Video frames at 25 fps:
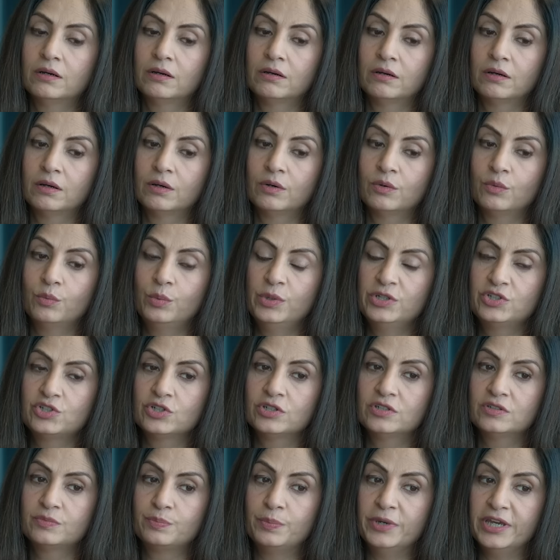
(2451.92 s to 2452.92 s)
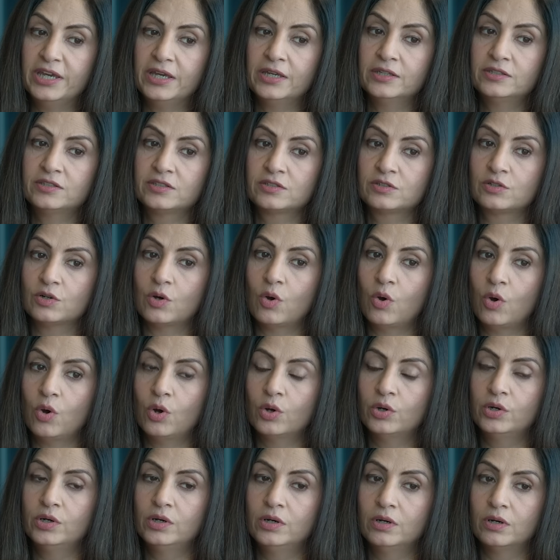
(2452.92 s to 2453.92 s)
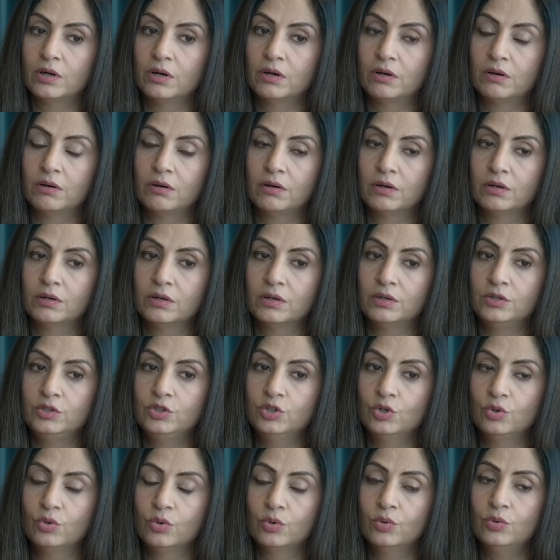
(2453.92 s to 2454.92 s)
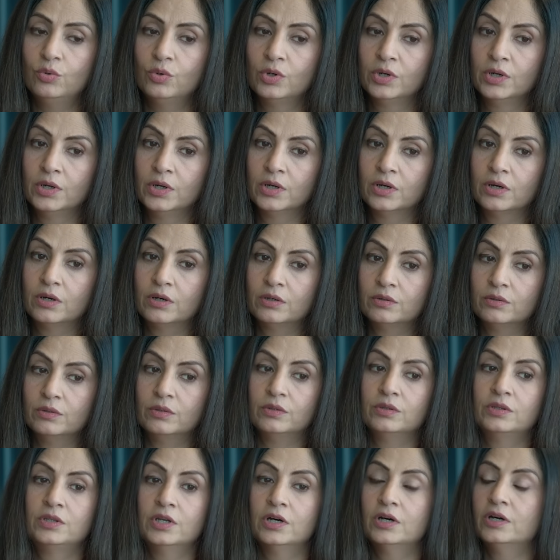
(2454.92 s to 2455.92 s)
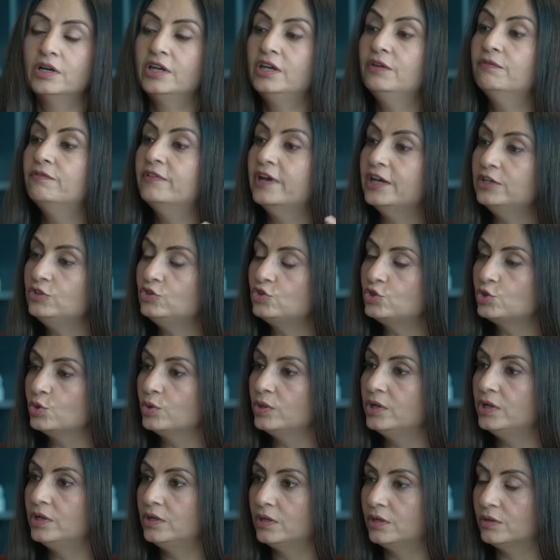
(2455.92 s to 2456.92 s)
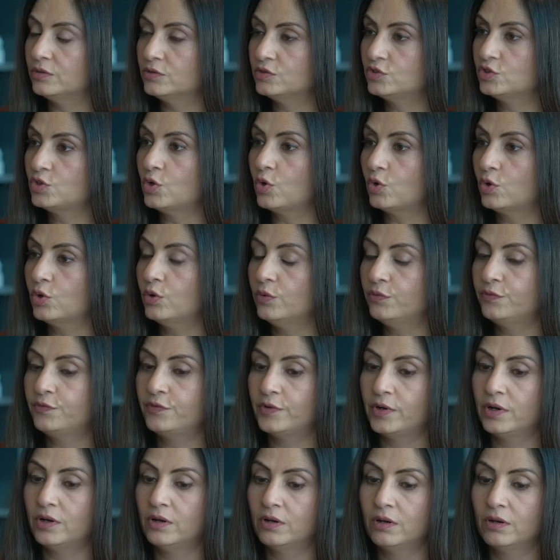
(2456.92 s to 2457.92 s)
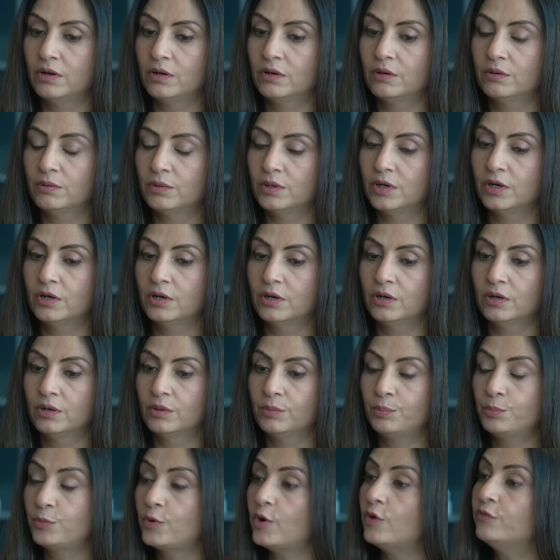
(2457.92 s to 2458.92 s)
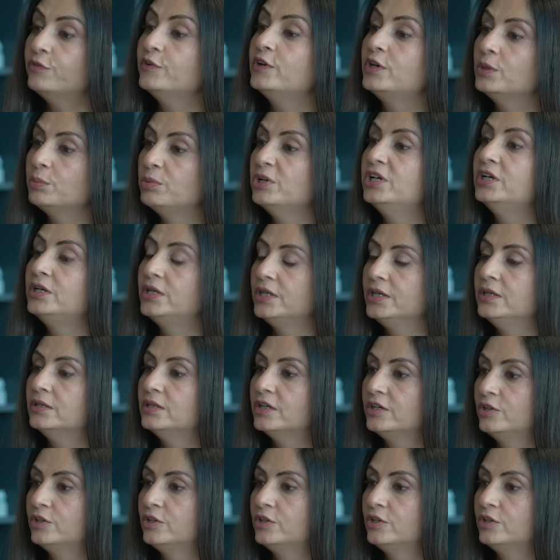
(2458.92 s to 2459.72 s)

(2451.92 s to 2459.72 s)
uh, which is based on uh, you know the eventual sort of uh, profitability